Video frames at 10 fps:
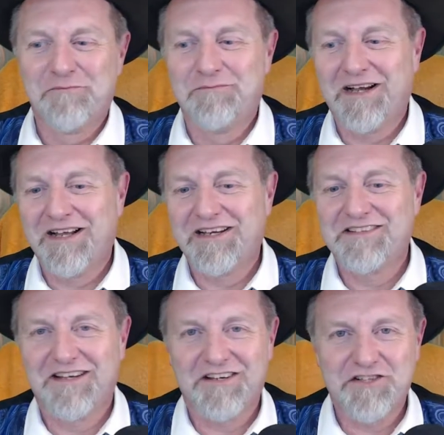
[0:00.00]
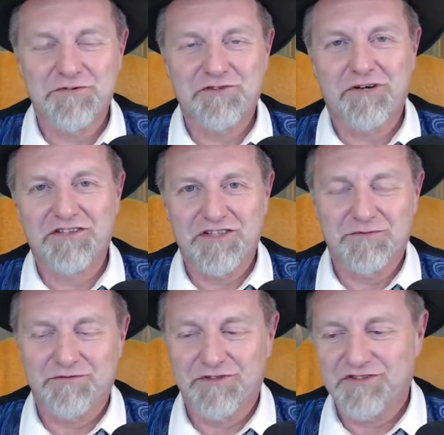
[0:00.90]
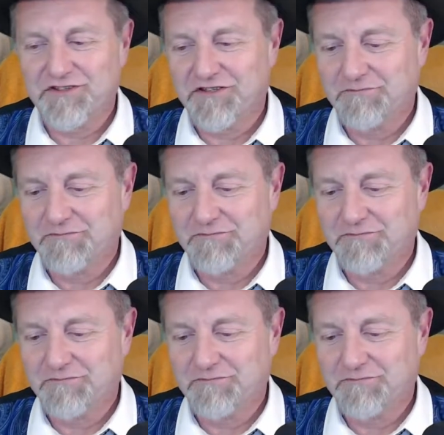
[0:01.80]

But she was a great seamstress.